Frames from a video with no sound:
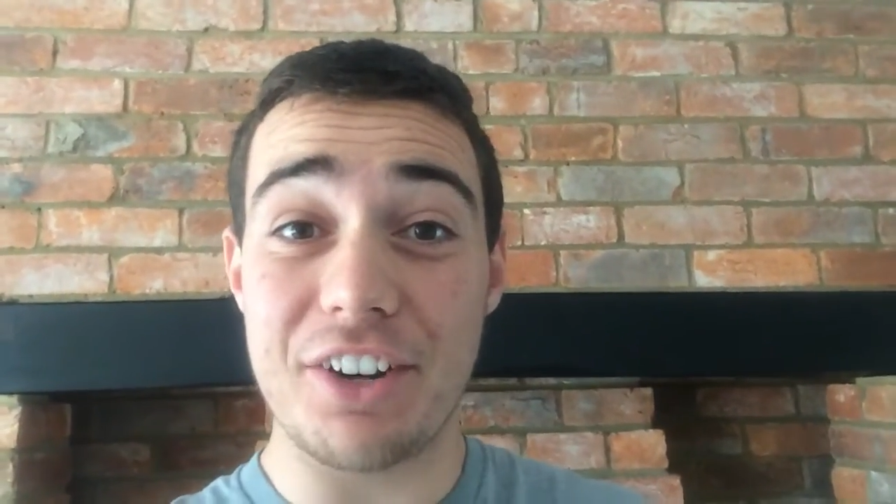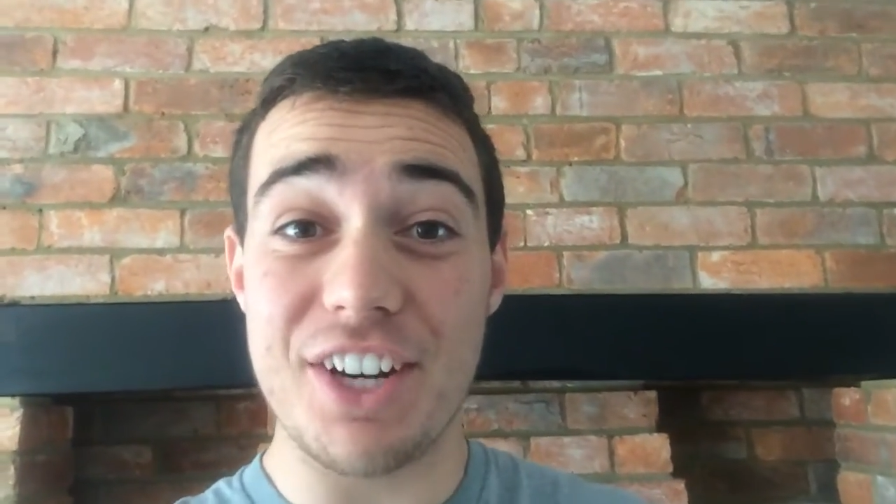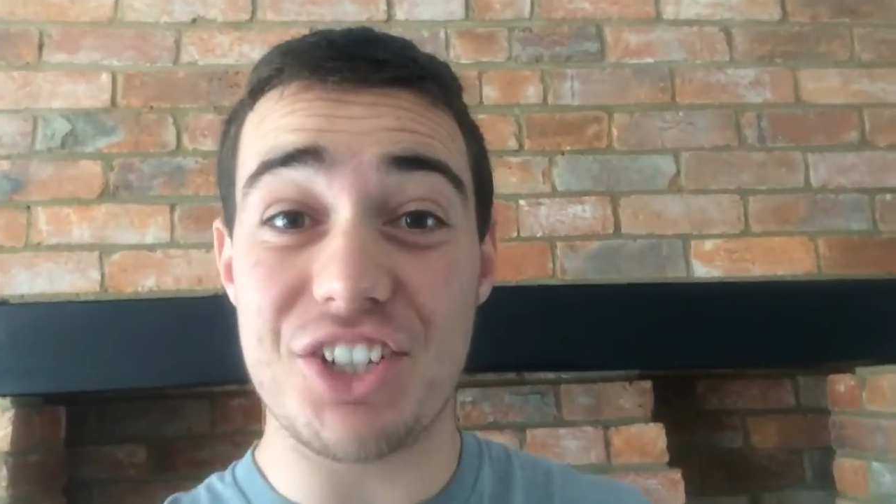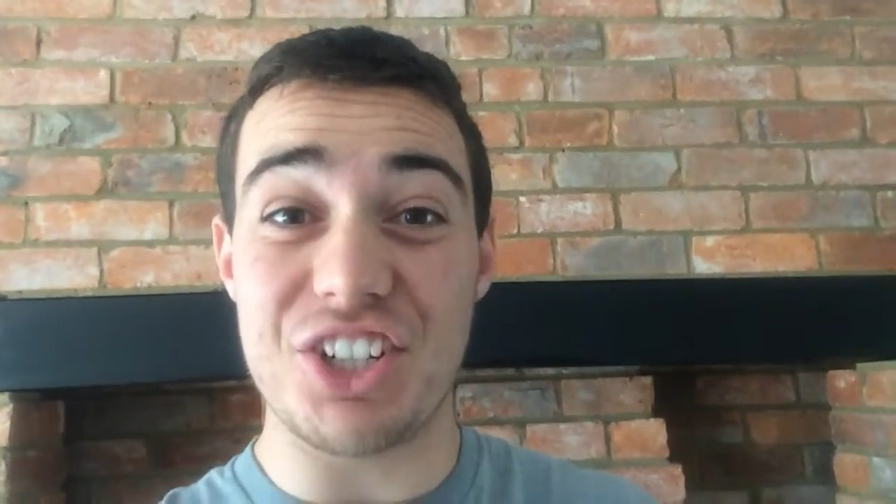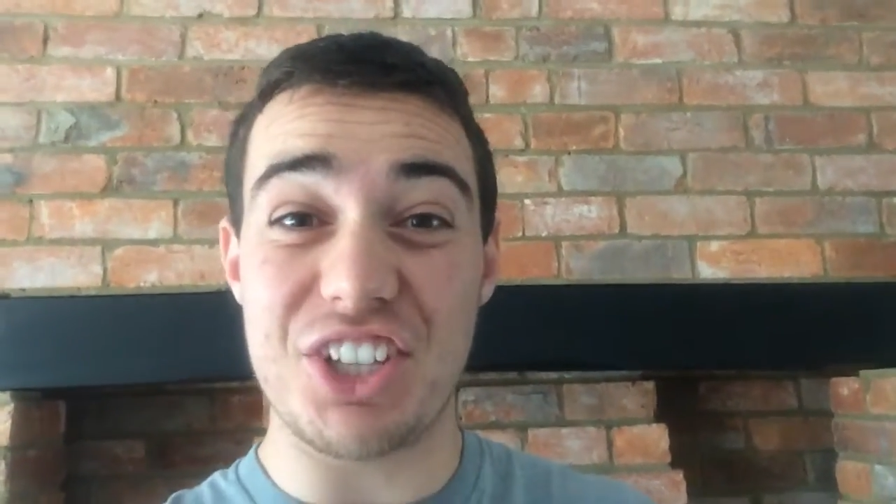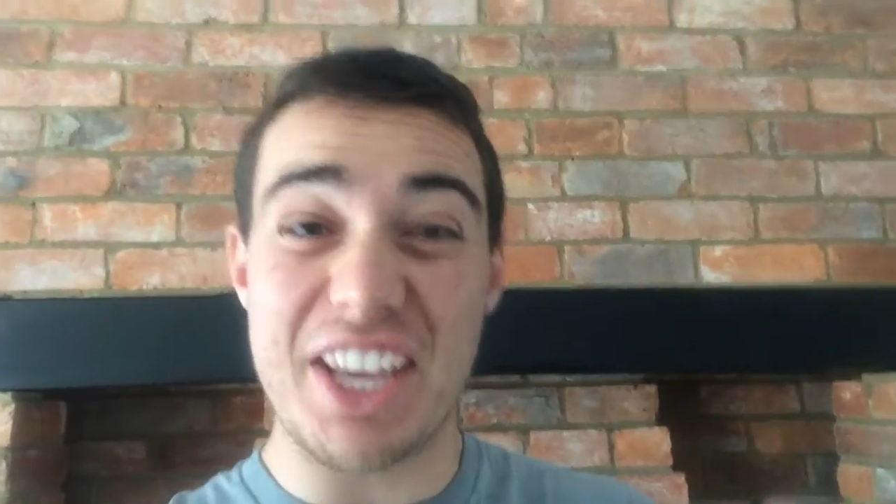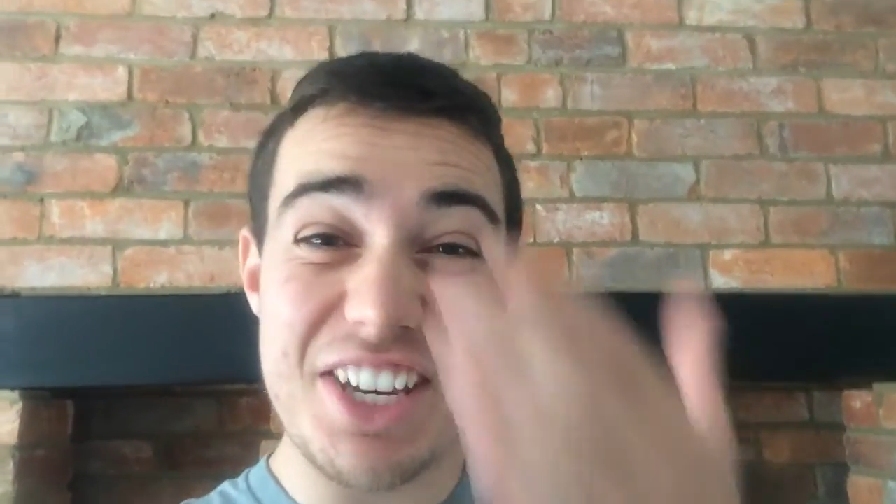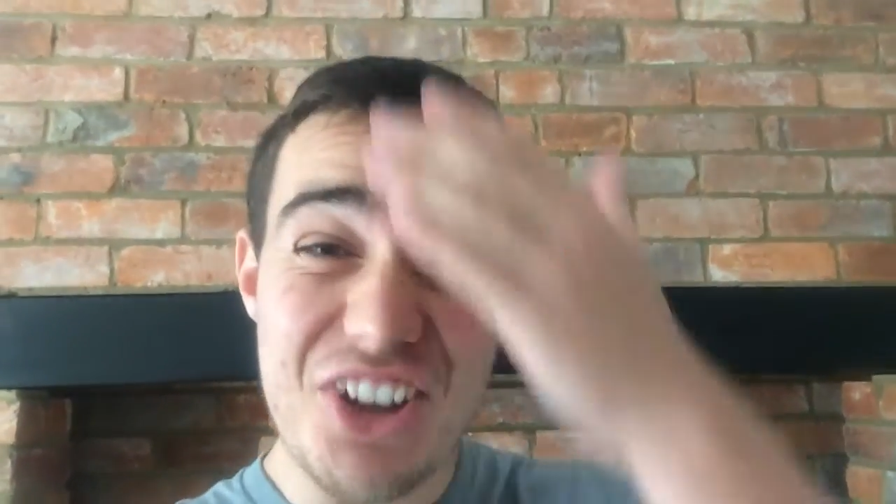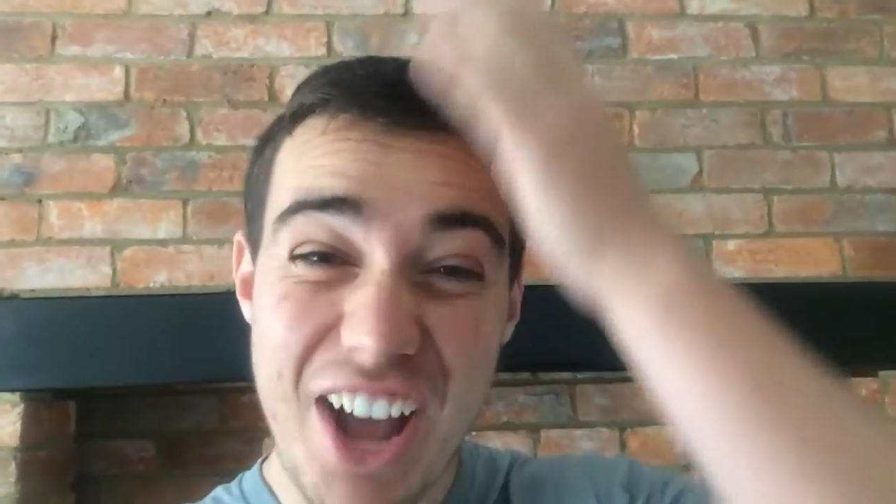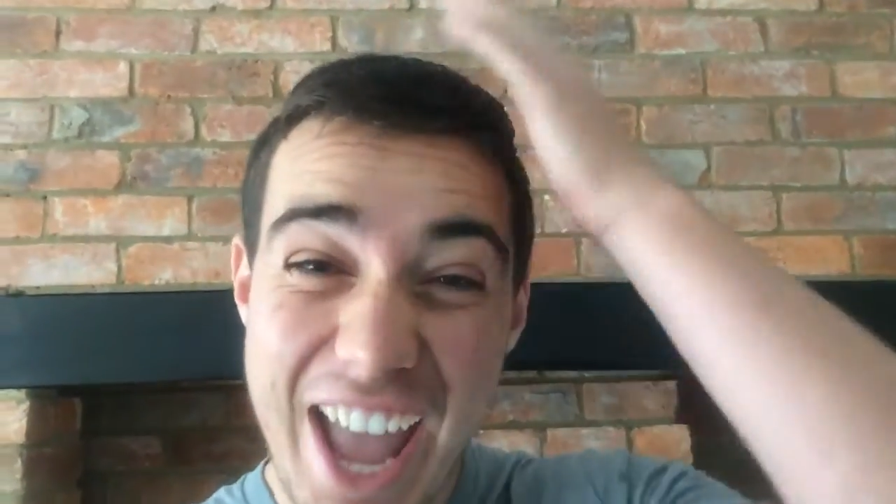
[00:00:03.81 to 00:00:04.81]
creatures
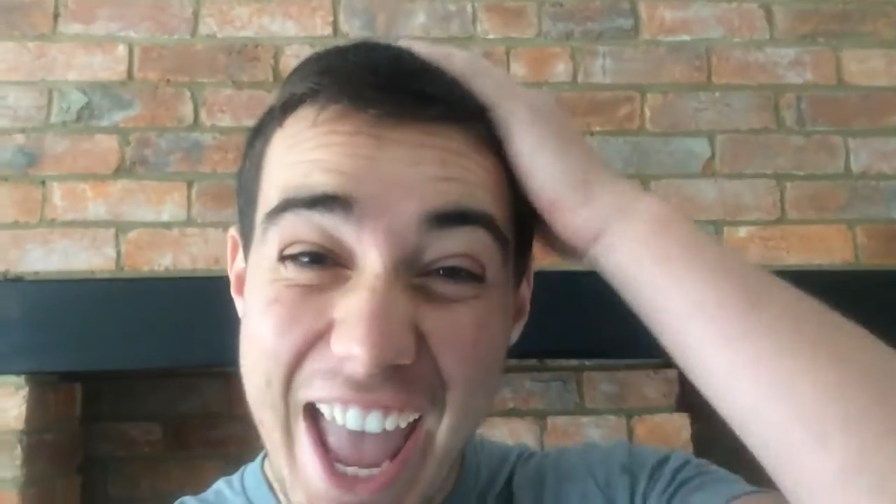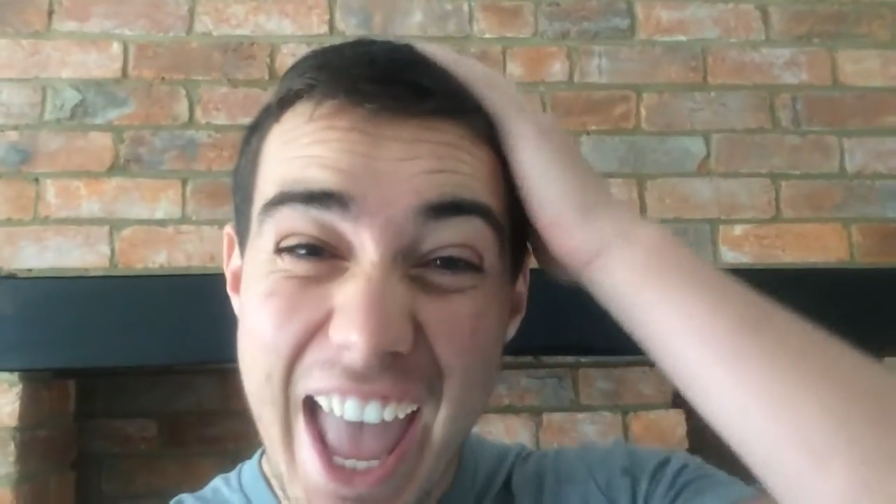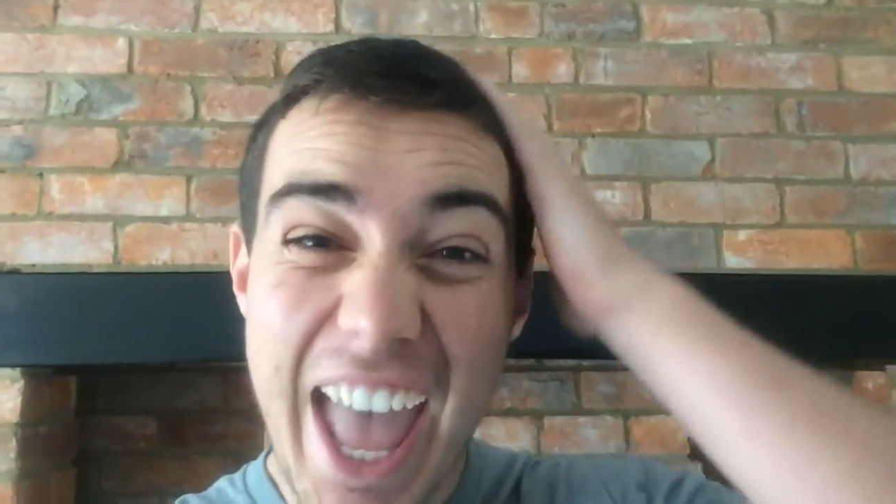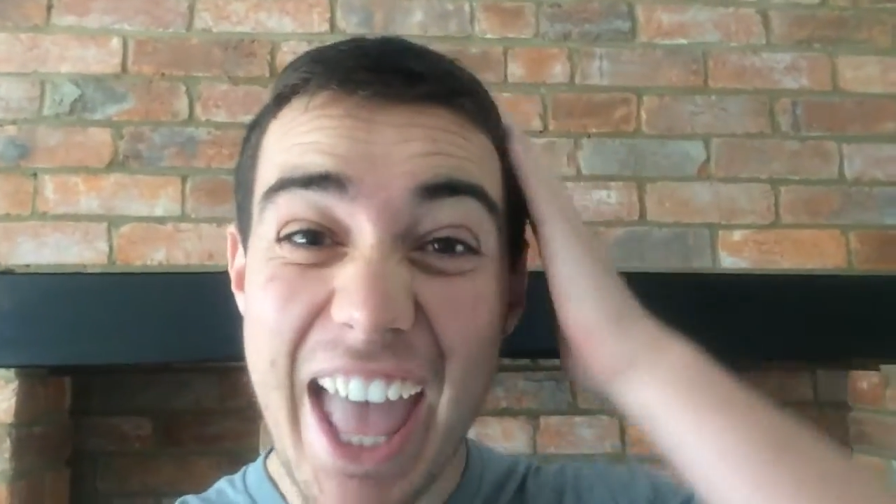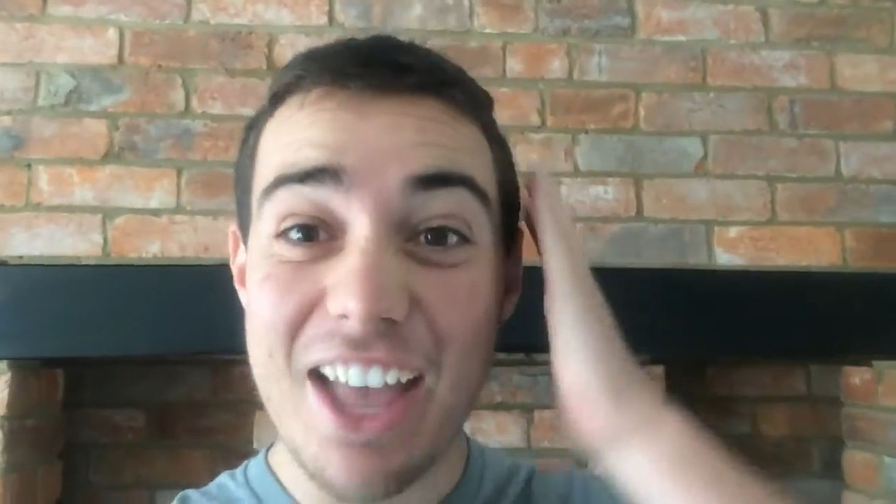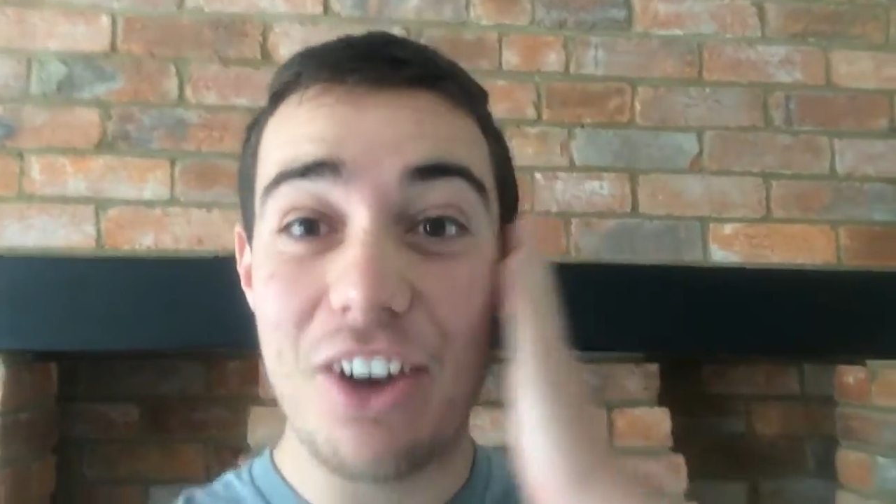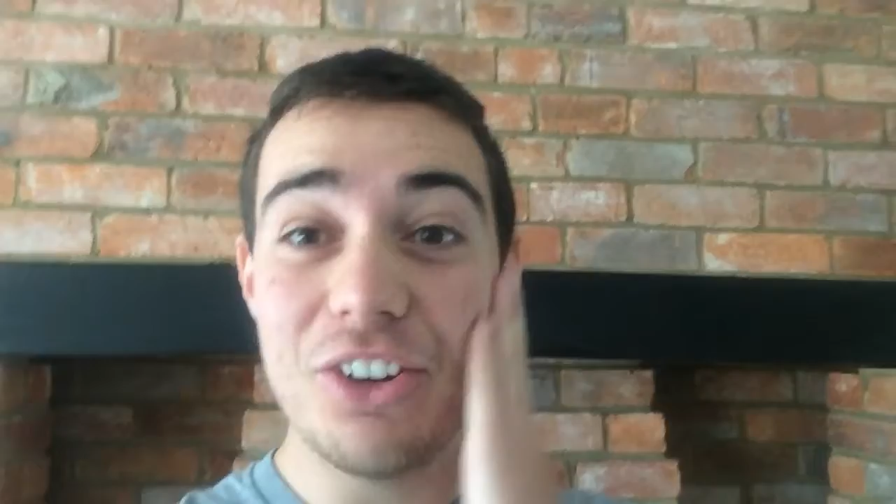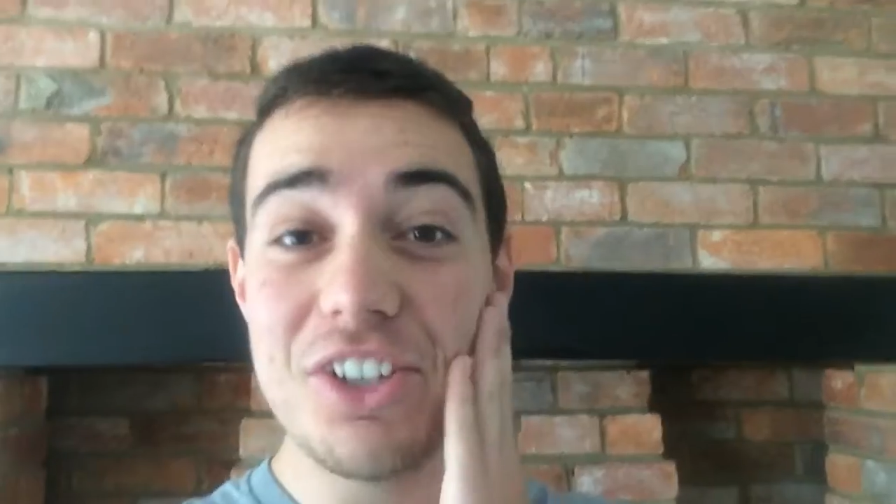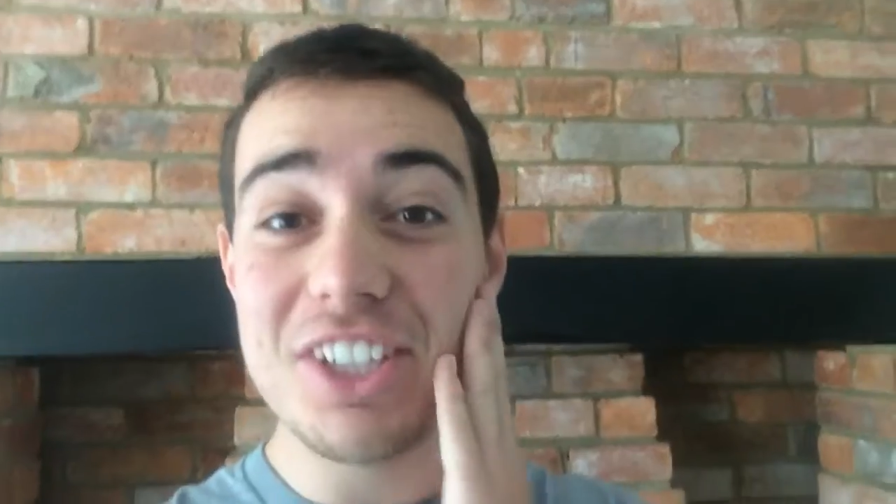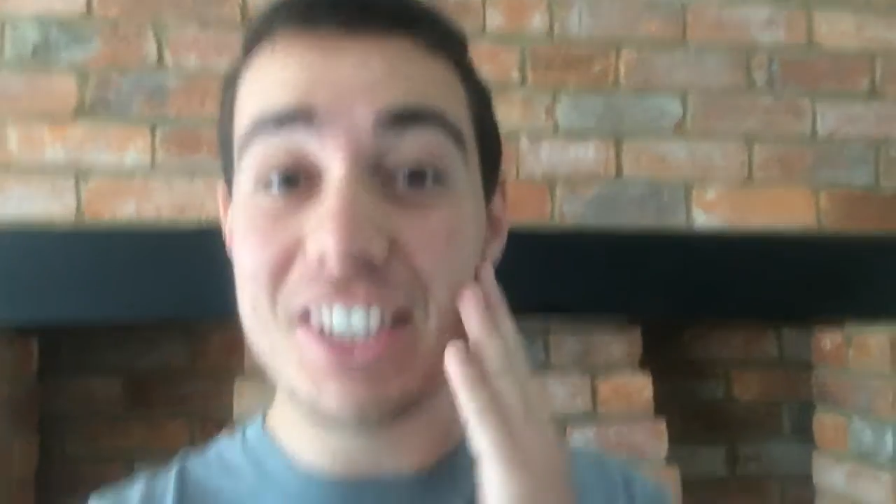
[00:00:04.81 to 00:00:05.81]
in your hair,
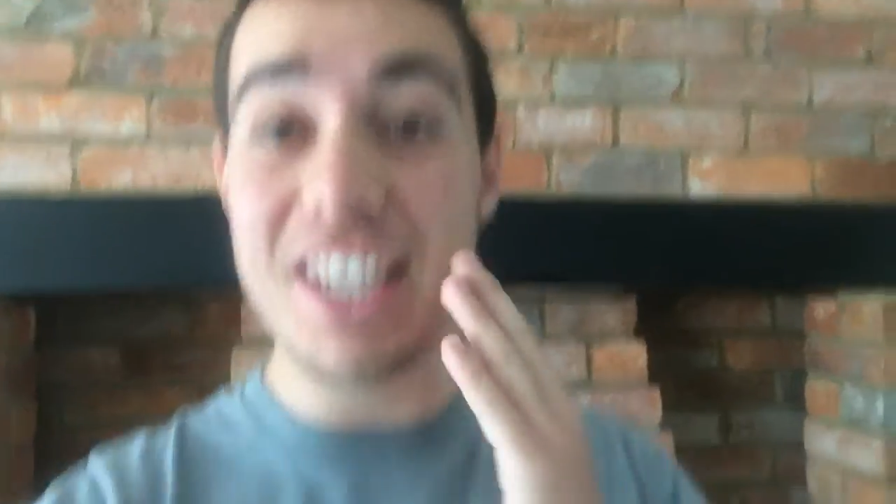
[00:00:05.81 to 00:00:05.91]
on your